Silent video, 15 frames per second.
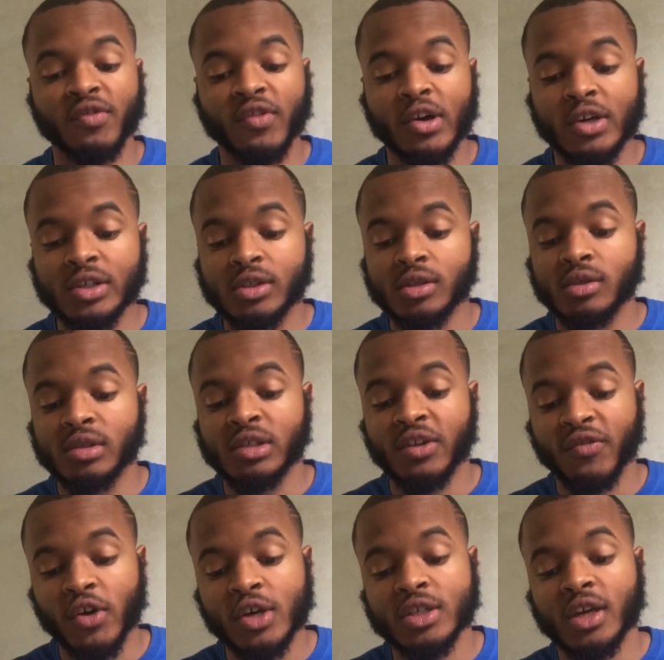the
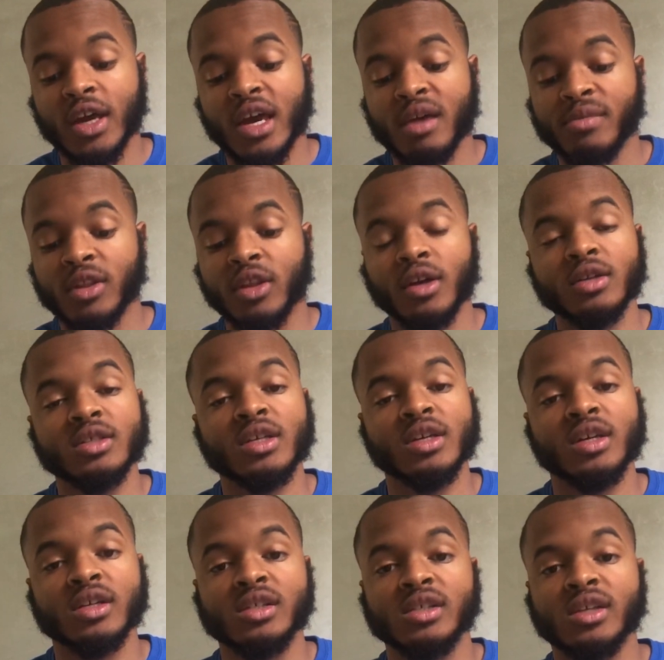first game and
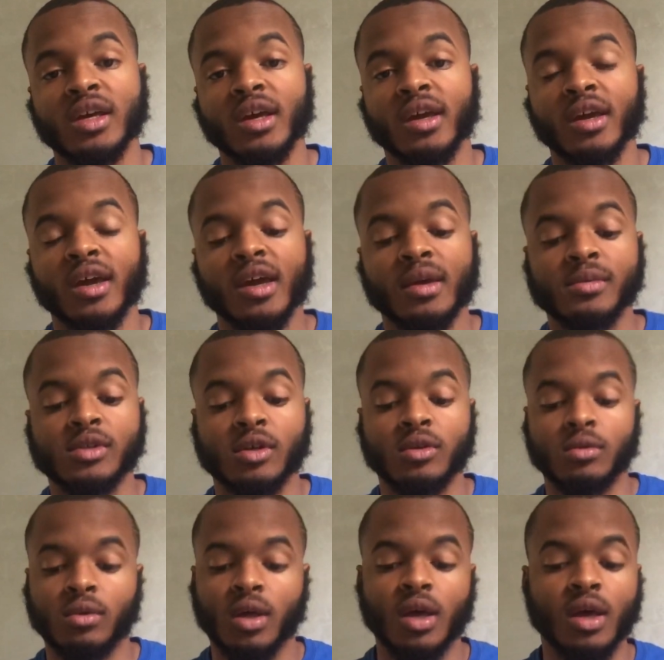13 in the second game,
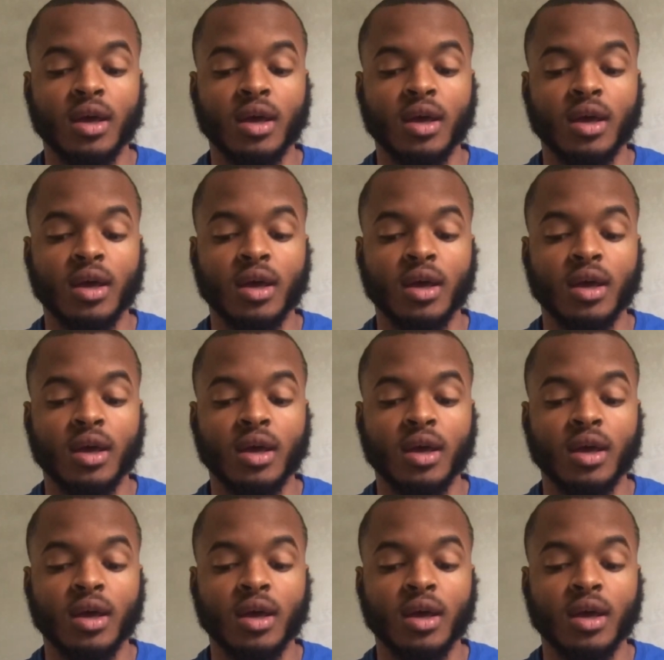so